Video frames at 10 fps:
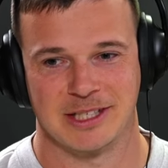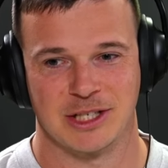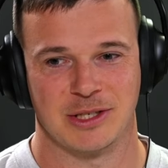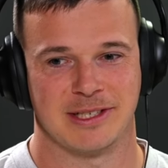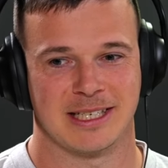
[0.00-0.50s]

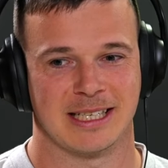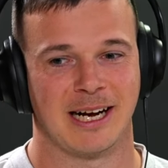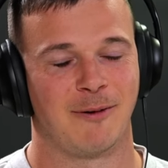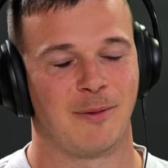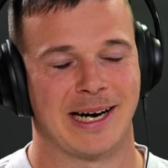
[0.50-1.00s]
just using like
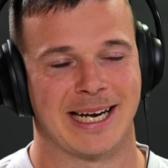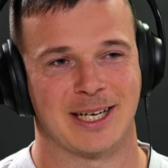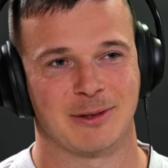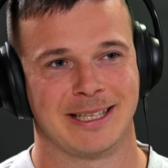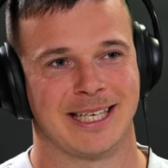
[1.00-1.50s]
a wide
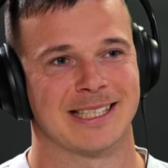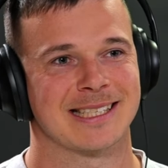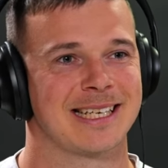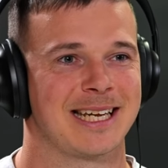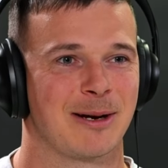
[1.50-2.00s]
angle lens
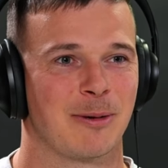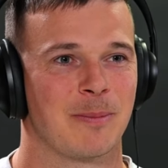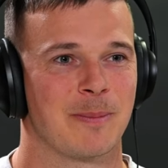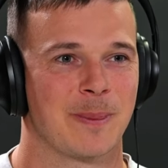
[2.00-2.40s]
can help.